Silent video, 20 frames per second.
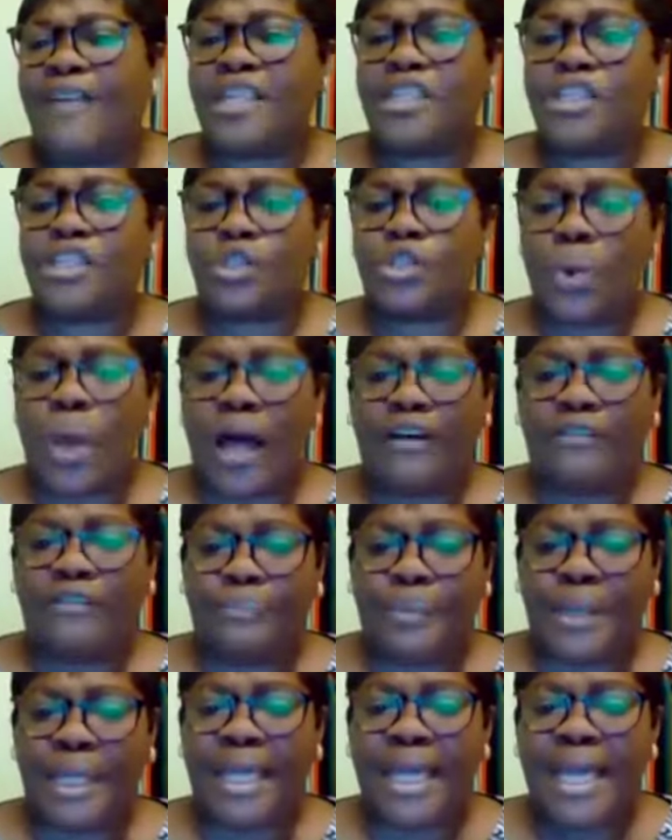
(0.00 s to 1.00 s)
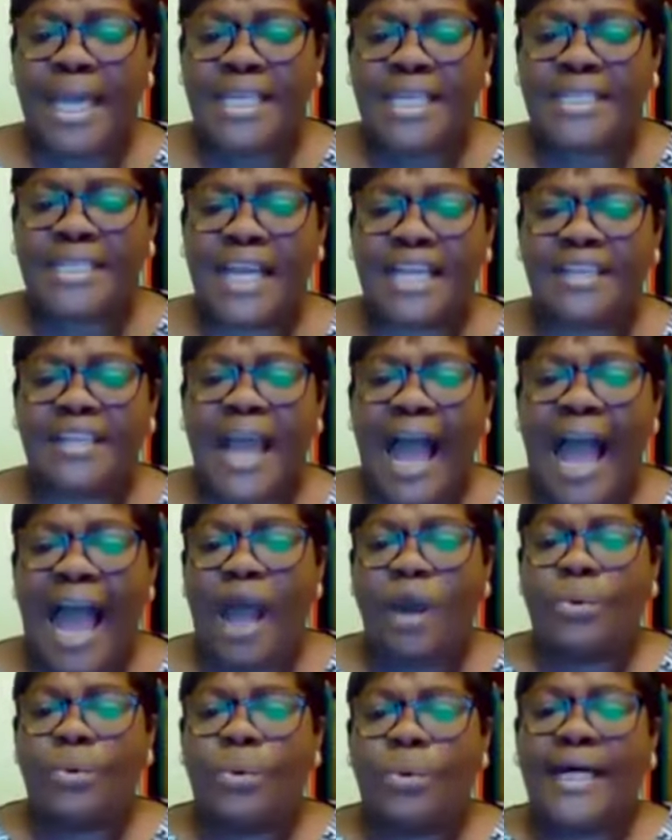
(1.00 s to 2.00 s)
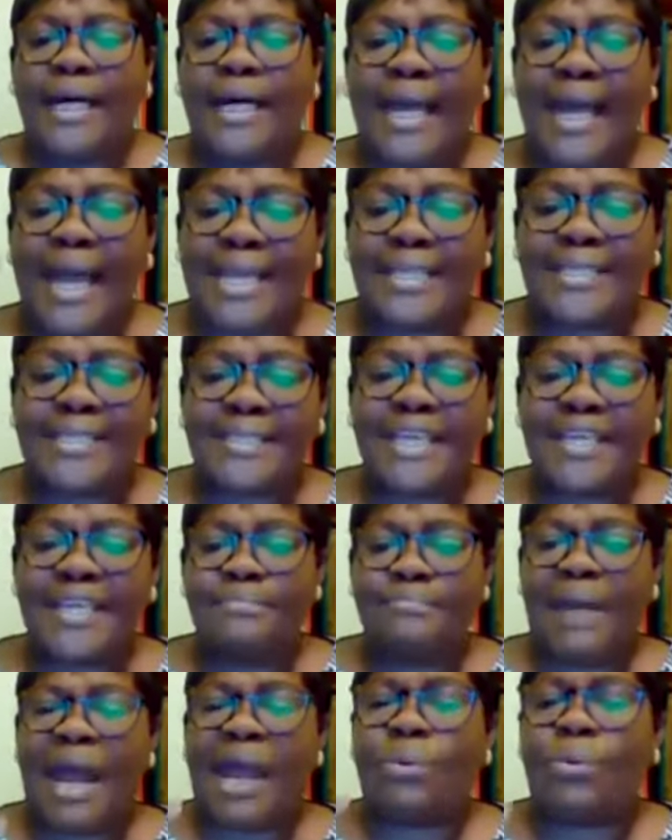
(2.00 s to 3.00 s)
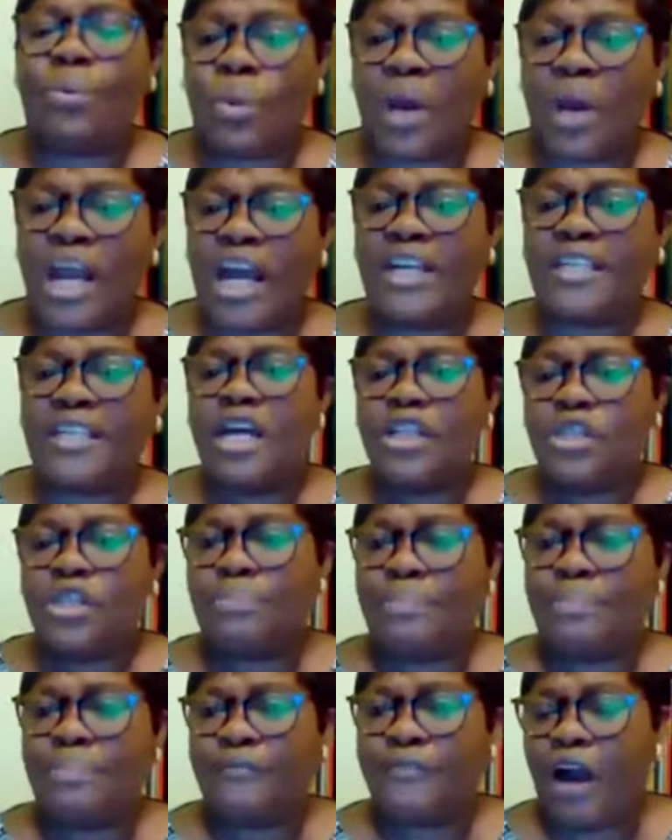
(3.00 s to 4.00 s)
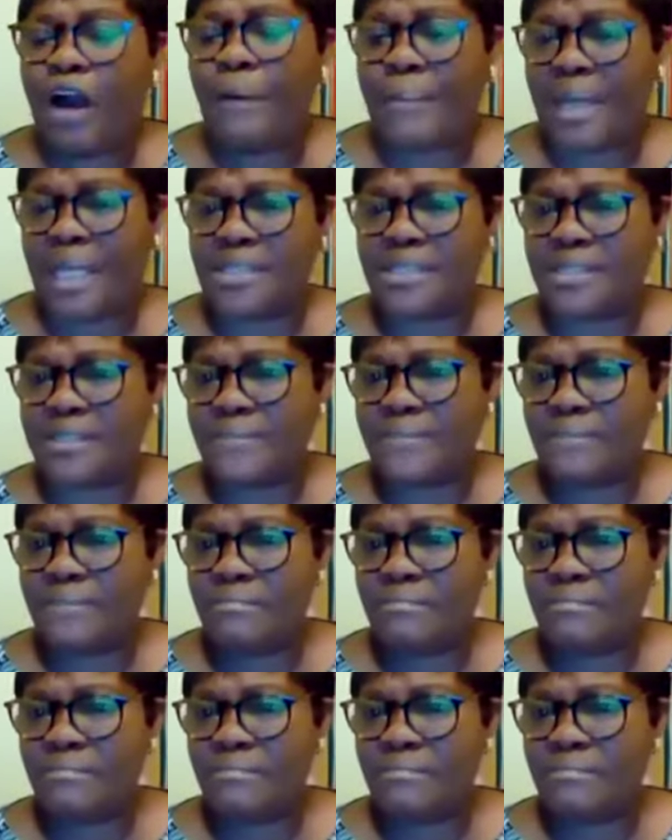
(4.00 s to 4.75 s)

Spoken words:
verse 12b, he said, I will hasten my word to perform it.